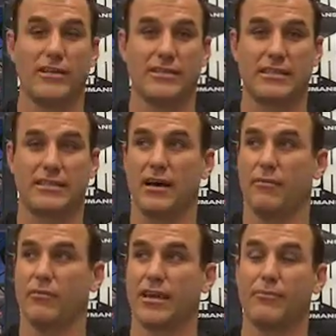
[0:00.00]
than just
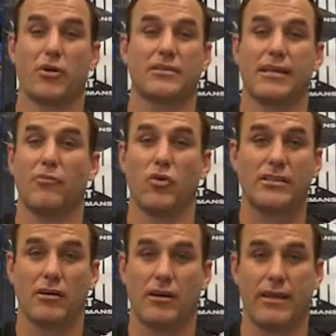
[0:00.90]
um, kickboxing and Muay
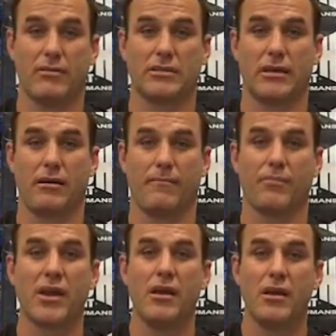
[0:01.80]
Thai. There was, um,
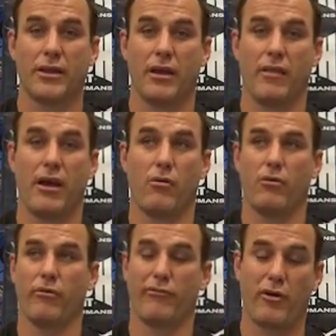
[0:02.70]
you know, they were,
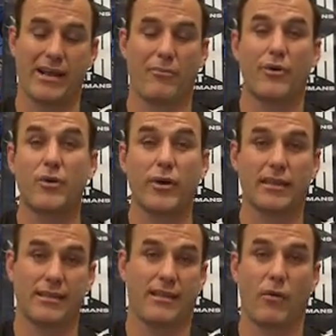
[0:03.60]
we were finding it pretty
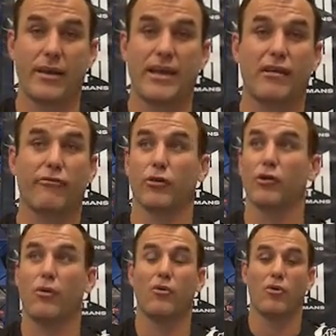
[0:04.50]
quickly that they were here for a
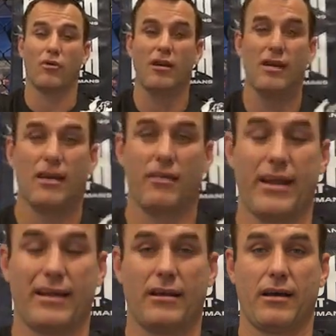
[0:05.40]
lot more
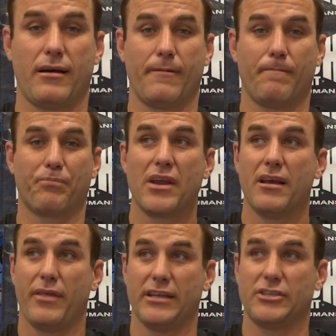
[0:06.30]
than um,
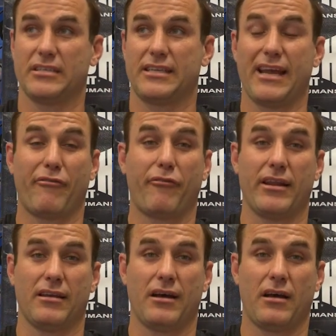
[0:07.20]
than just to get
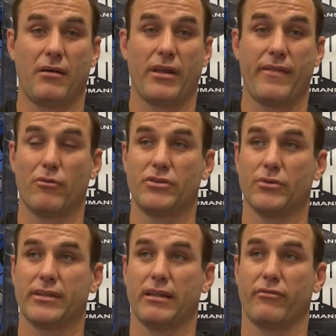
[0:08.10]
fit. Um, you know, they were
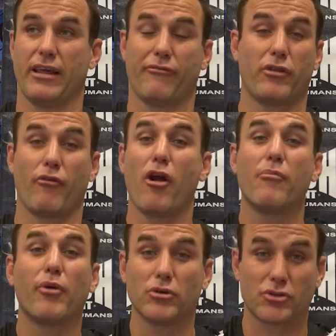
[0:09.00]
doing it for their
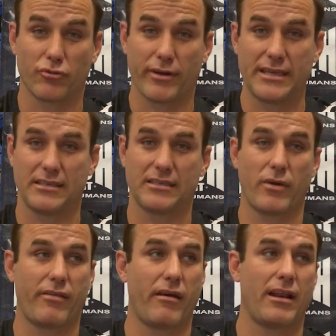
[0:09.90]
own personal reasons,
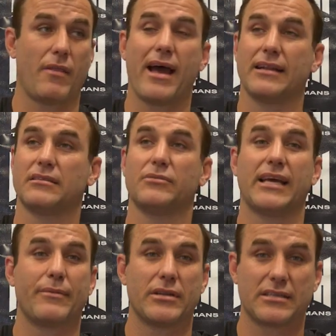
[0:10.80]
whether, you know, they had some
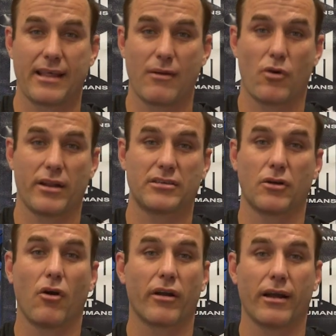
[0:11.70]
demons that they wanted to
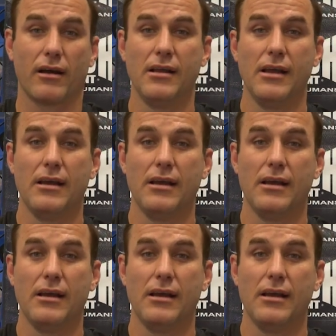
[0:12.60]
conquer,